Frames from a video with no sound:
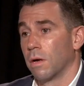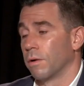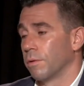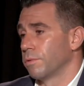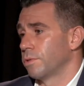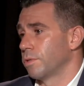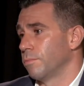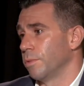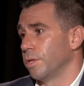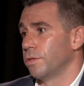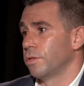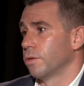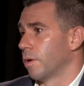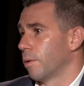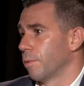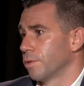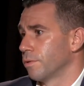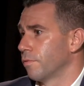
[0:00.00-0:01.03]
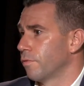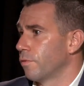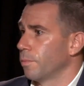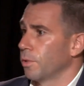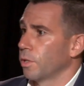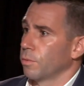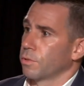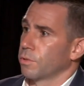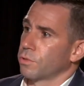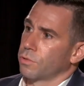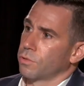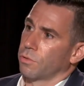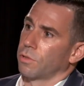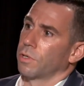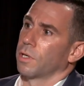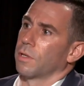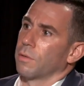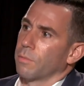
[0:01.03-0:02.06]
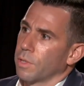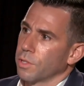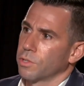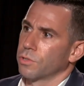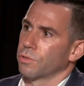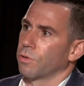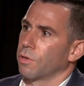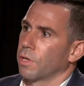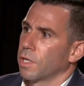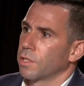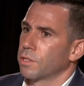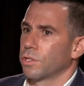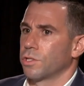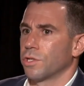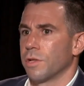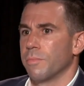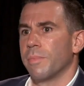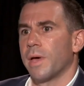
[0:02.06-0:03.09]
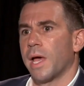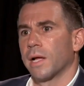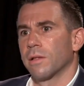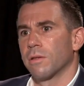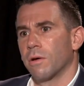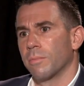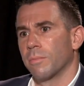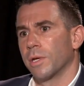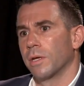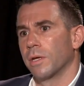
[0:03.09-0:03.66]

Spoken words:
No, it was me too. I wasn't familiar with the story, and when I saw it, it had such an impact on